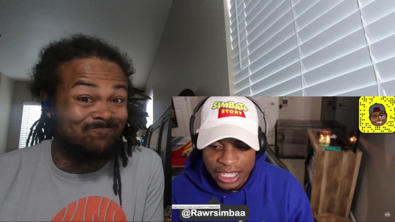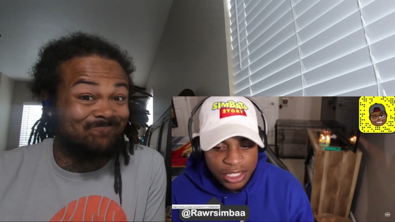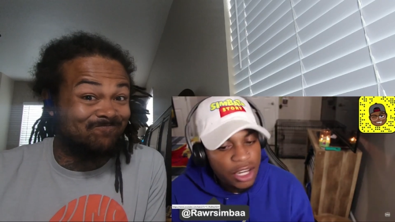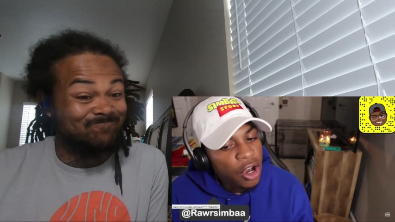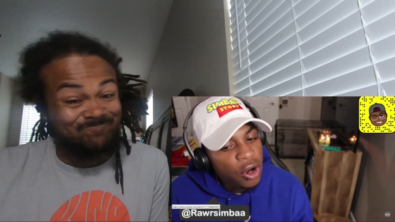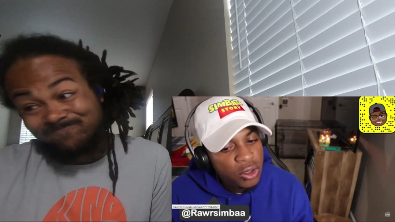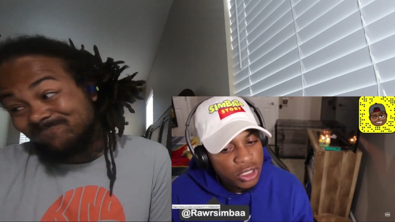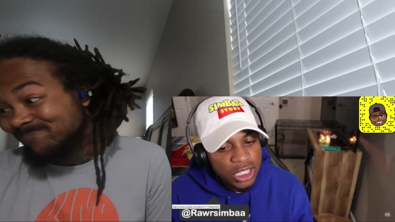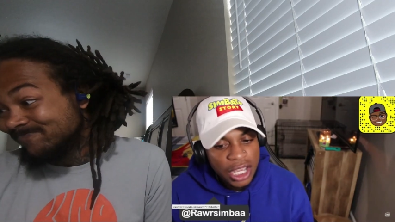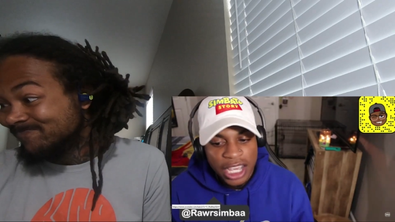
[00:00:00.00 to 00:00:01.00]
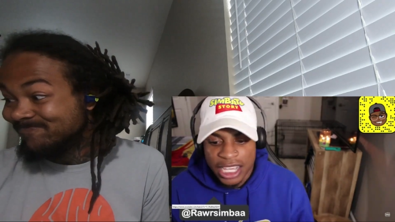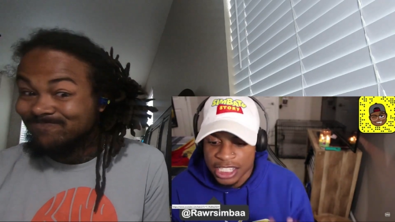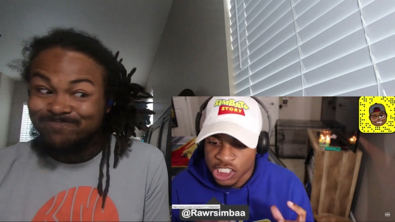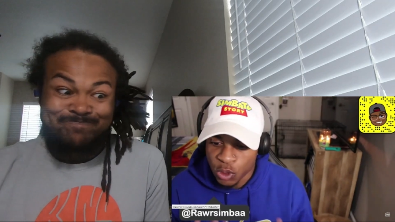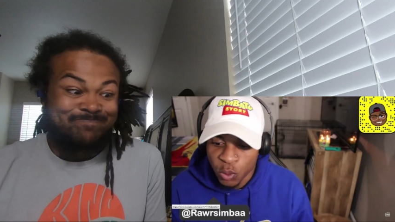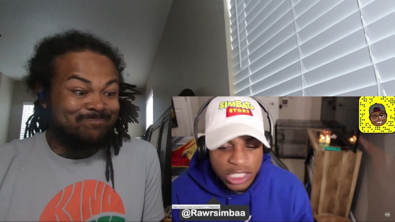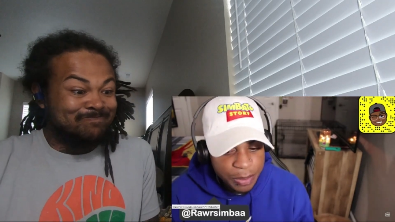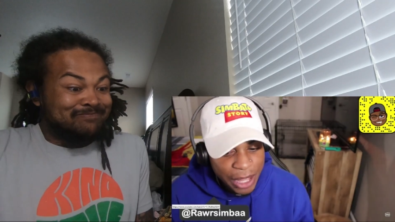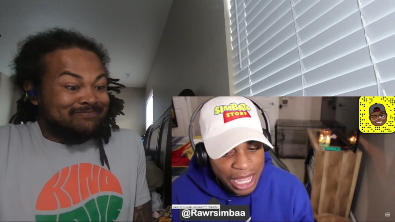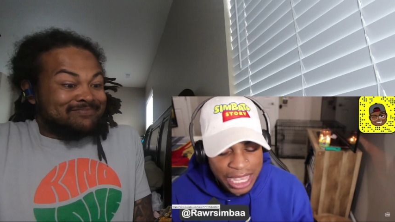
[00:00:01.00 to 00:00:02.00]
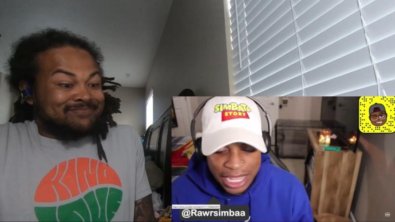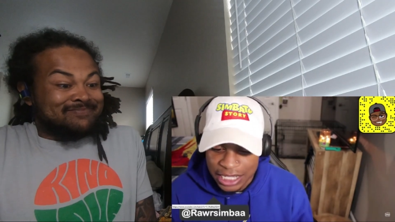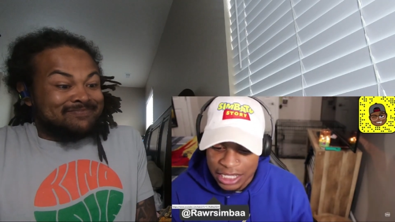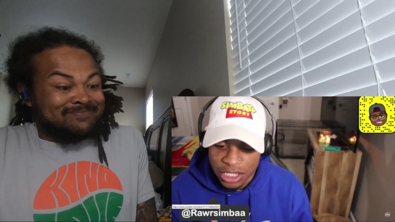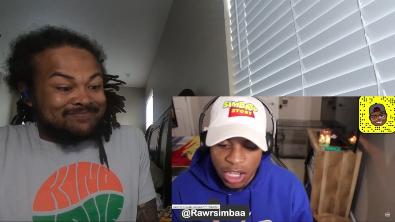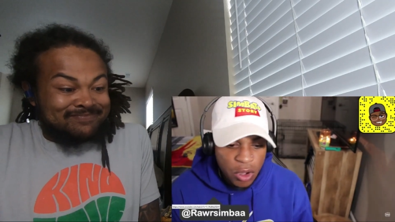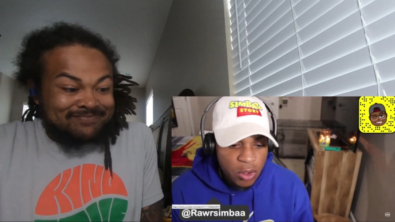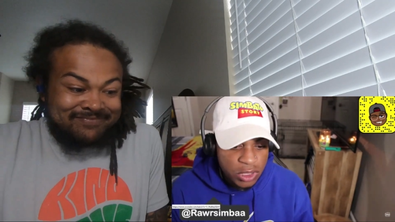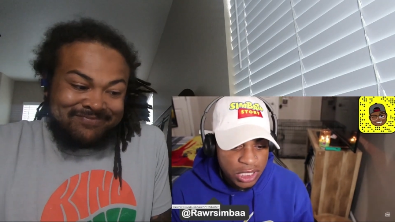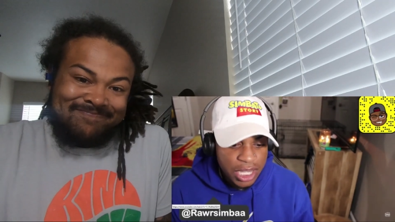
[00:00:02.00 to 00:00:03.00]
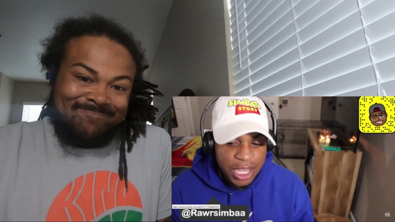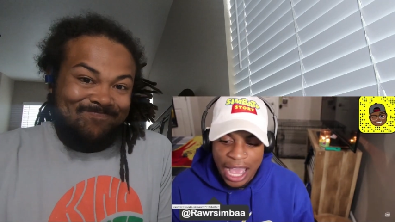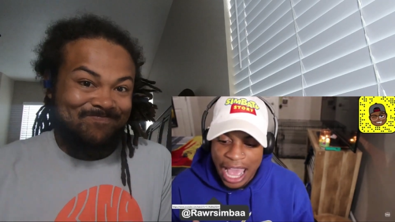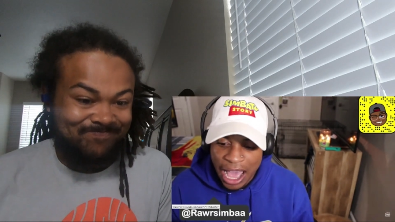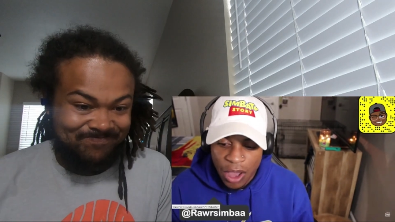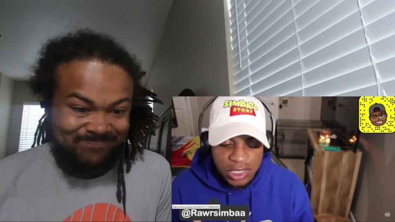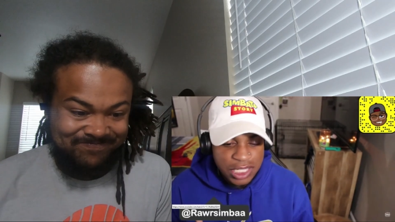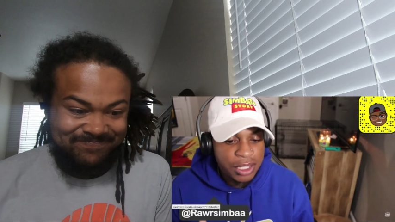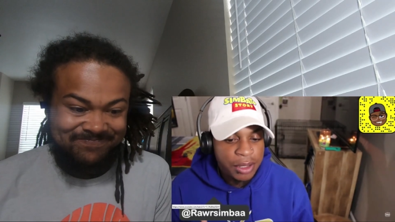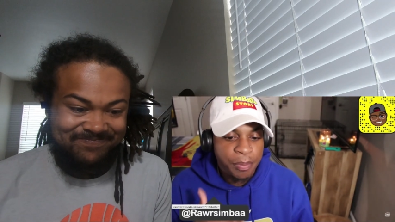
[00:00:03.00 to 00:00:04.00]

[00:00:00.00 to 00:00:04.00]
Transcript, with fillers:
Speaker 1: he knows his sweet spot, and he knows how to